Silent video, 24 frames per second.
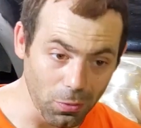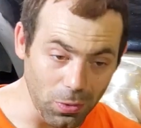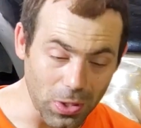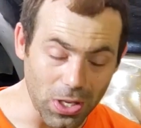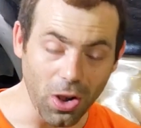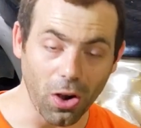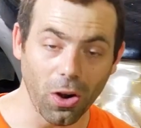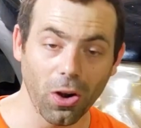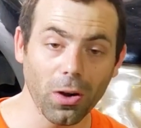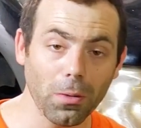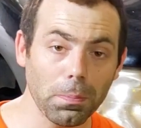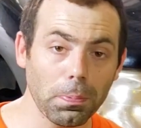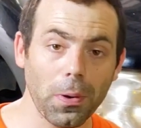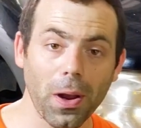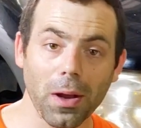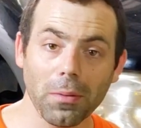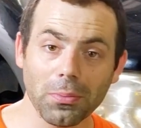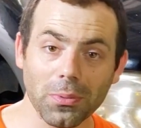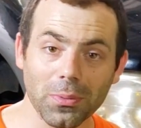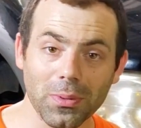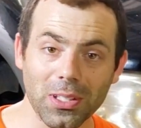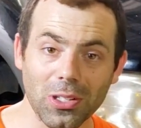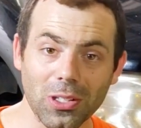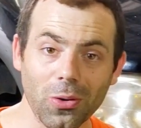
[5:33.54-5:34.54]
We are
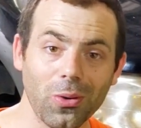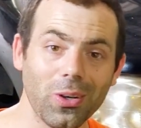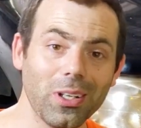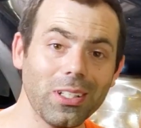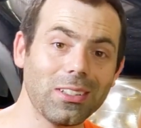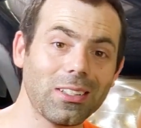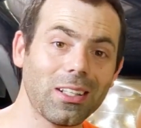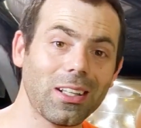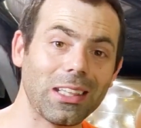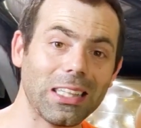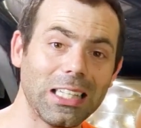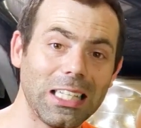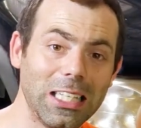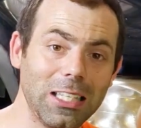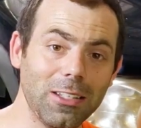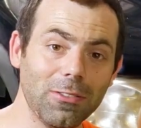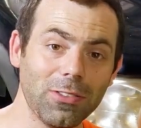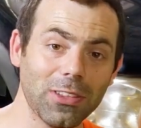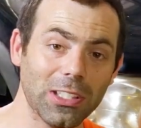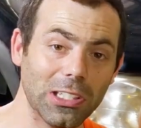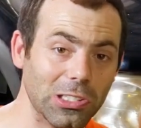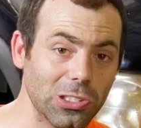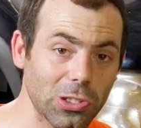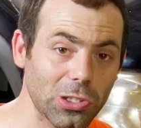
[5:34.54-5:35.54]
probably going to
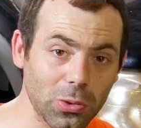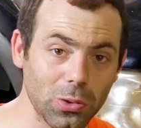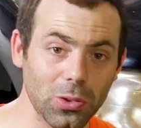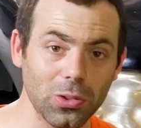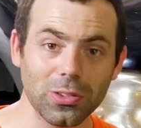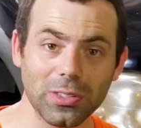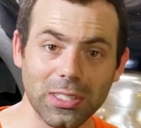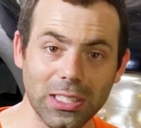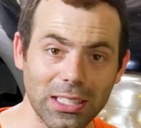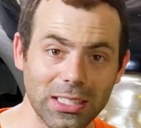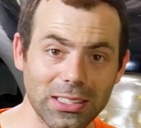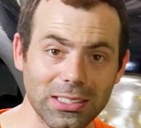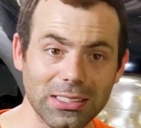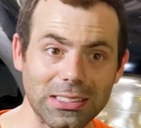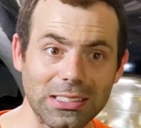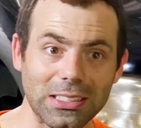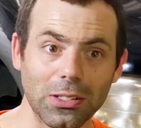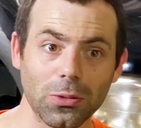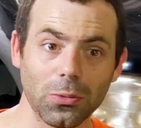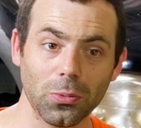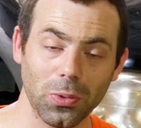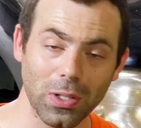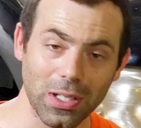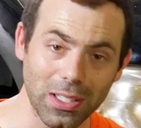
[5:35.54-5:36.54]
leave the dual disc
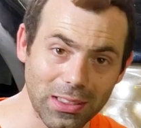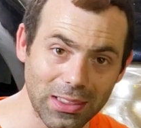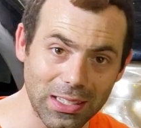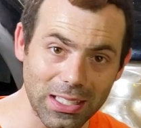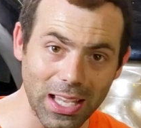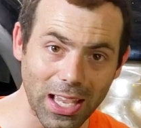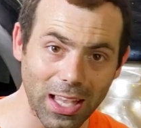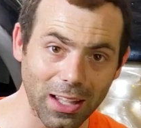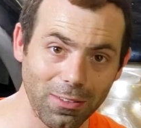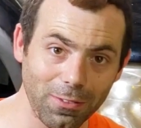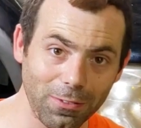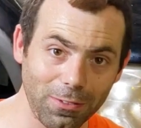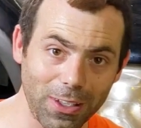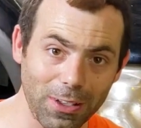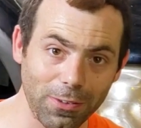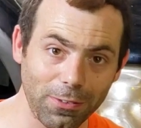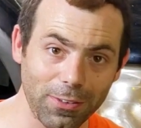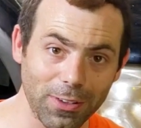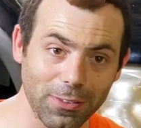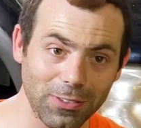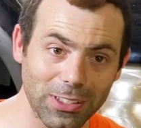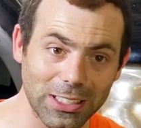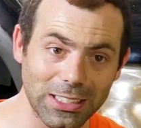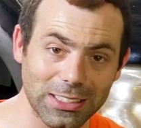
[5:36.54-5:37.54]
with the
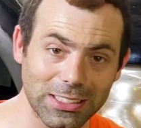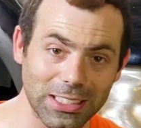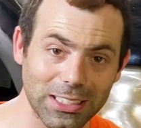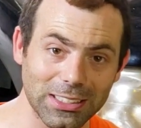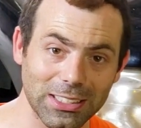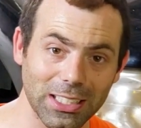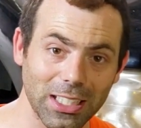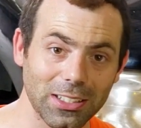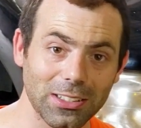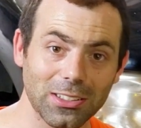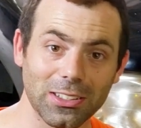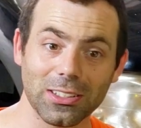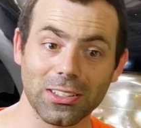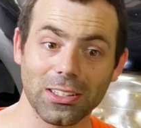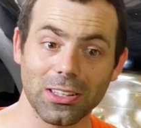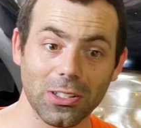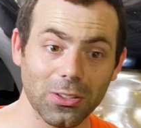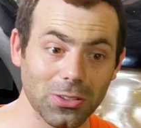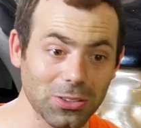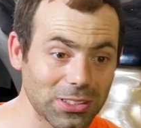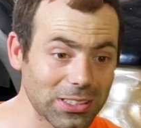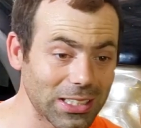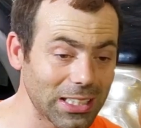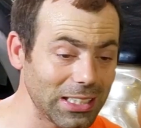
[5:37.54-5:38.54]
NV5600.
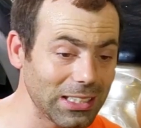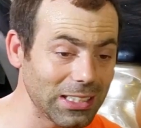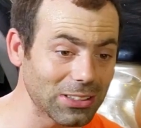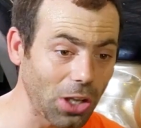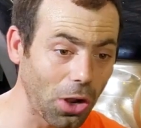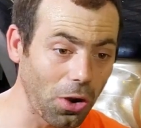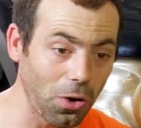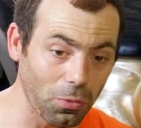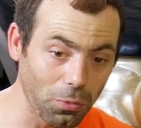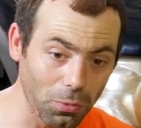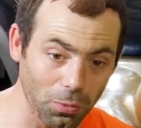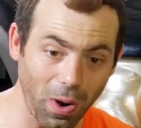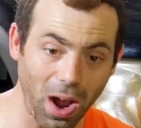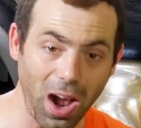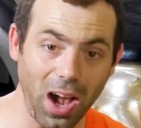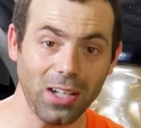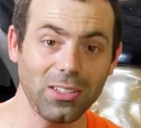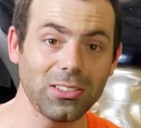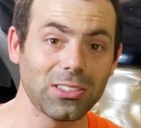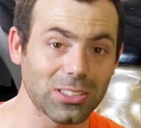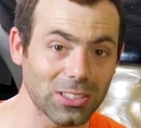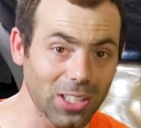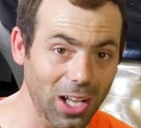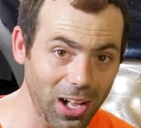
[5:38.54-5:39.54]
Those things are
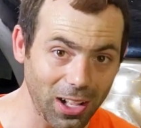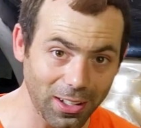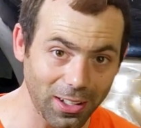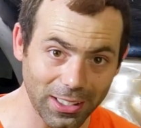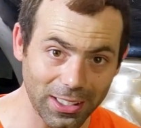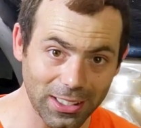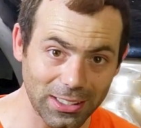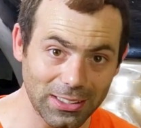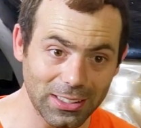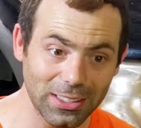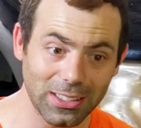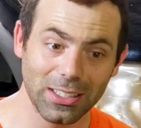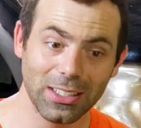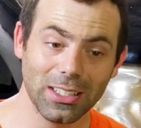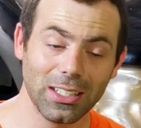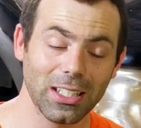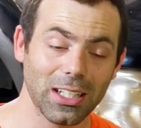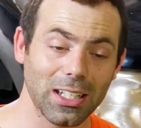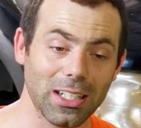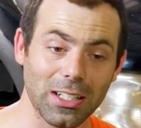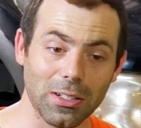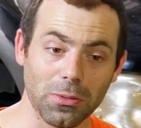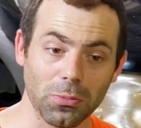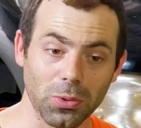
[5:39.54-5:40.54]
rock solid.
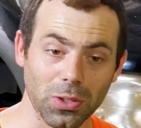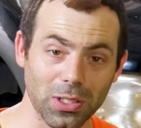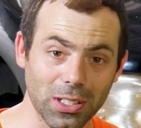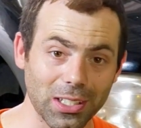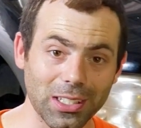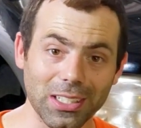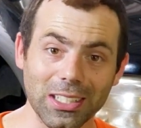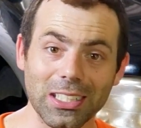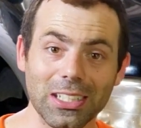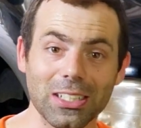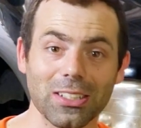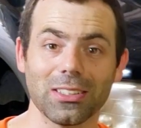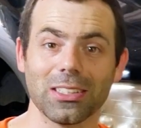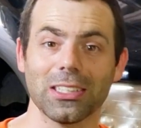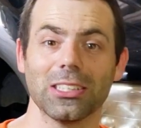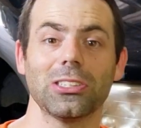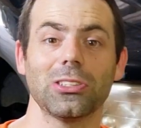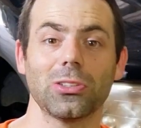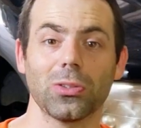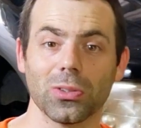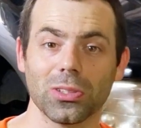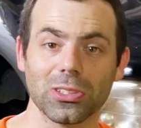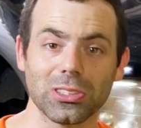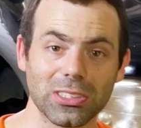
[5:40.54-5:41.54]
We're going to gear
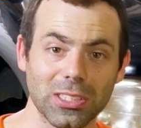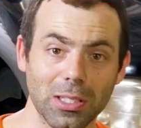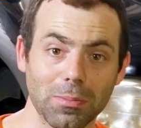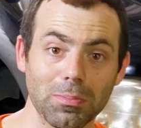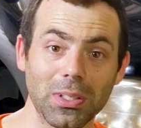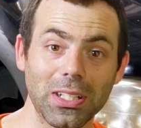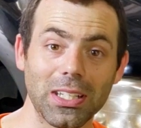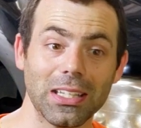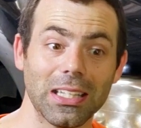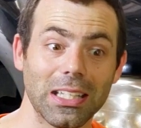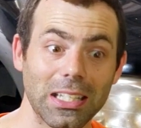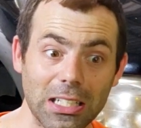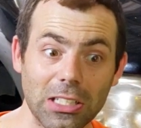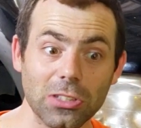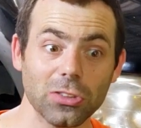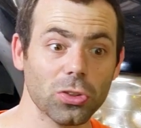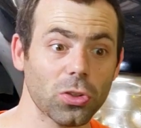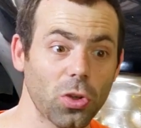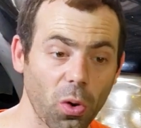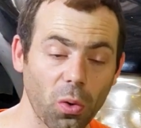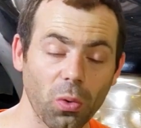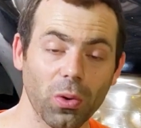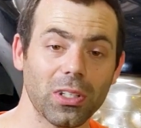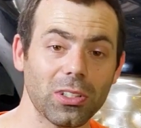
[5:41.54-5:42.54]
this towards somebody that is
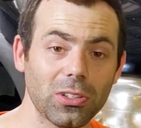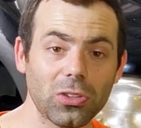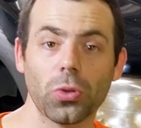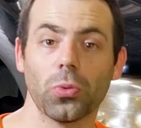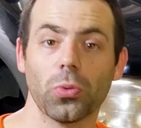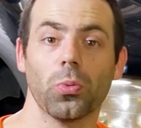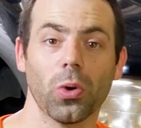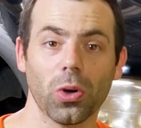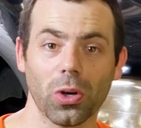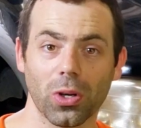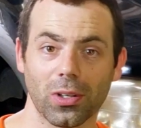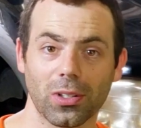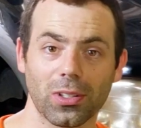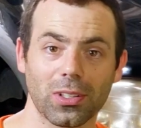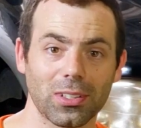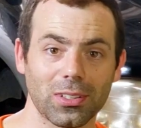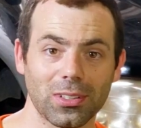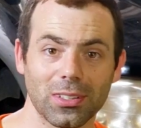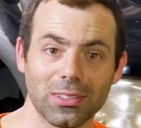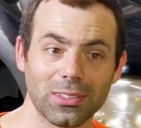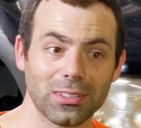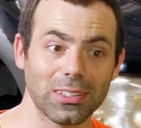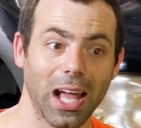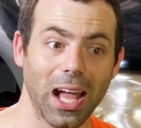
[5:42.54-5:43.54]
going to work,
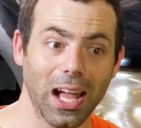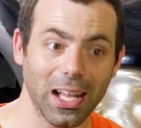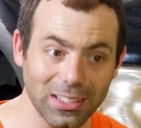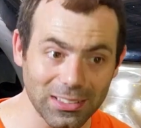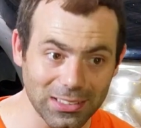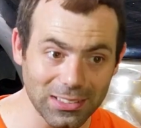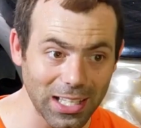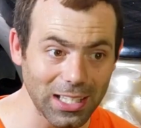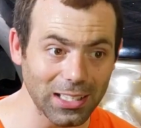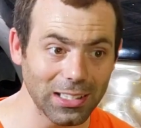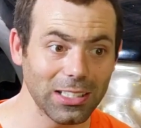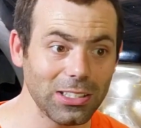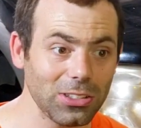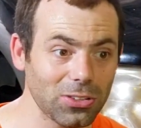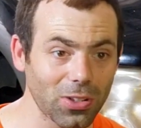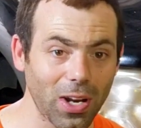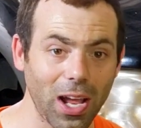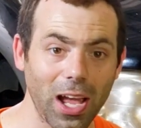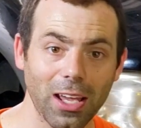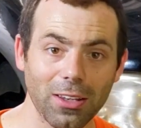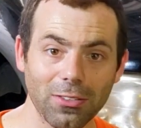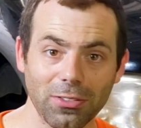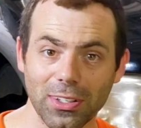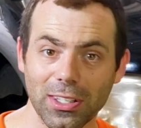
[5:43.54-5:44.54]
not daily
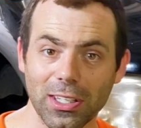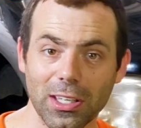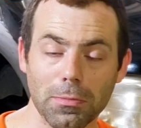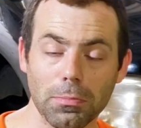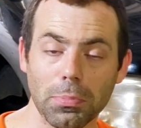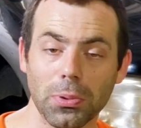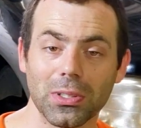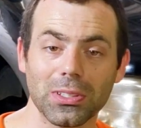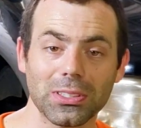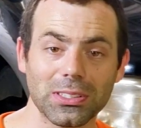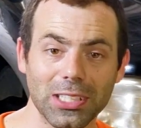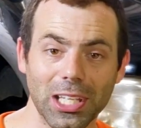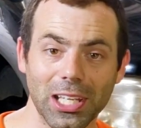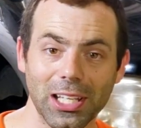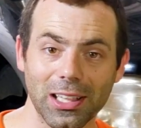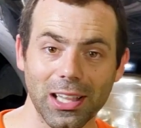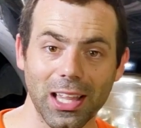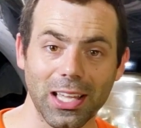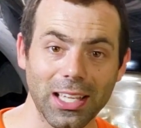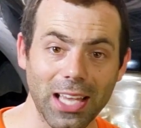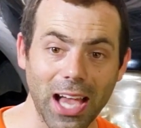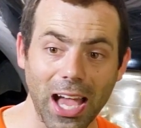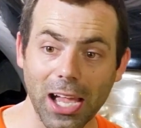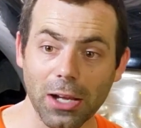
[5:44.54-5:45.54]
driving it per se
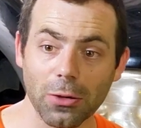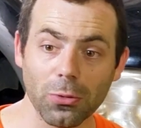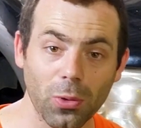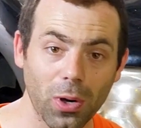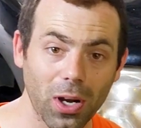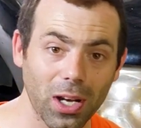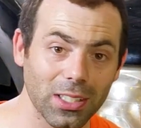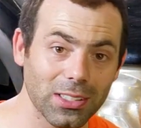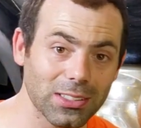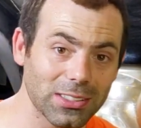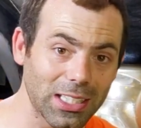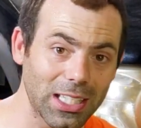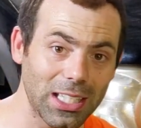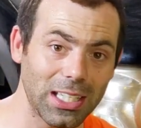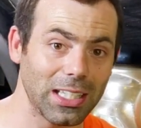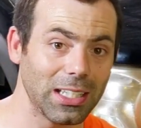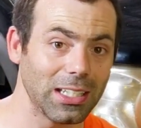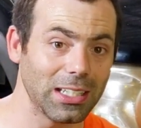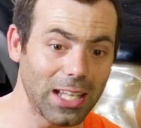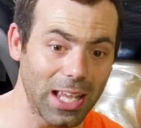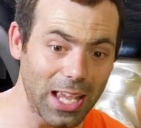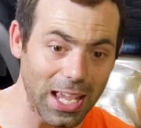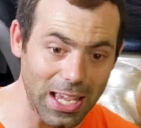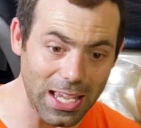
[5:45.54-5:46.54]
like I was
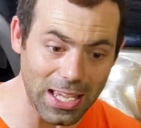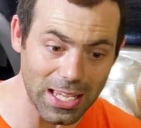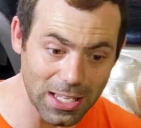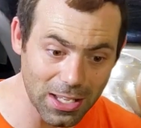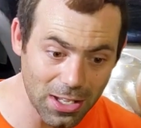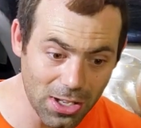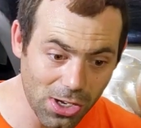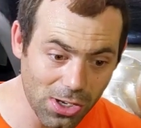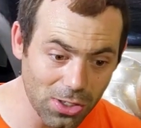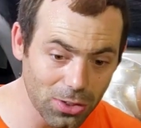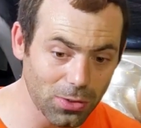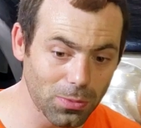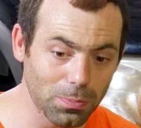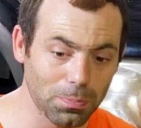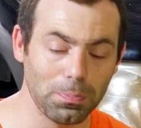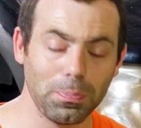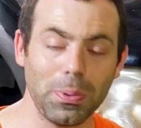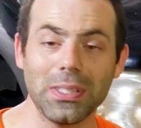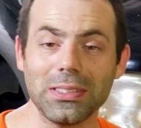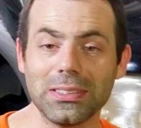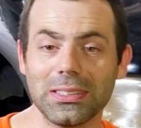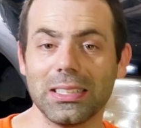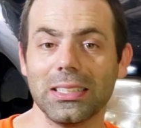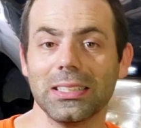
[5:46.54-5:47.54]
in a
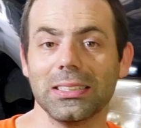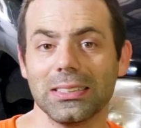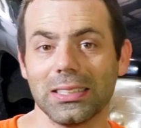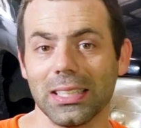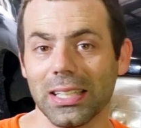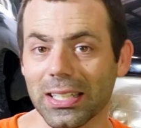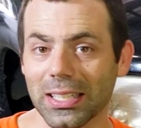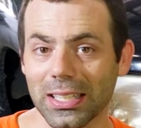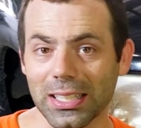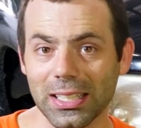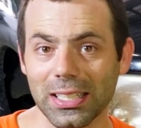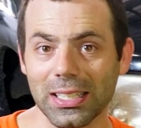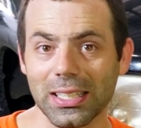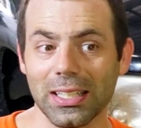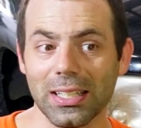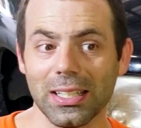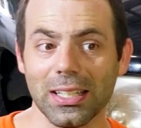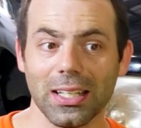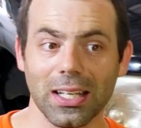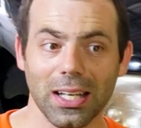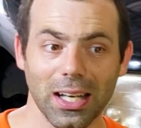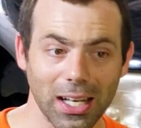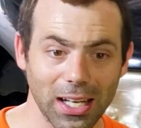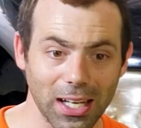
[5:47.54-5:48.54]
busy city.
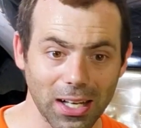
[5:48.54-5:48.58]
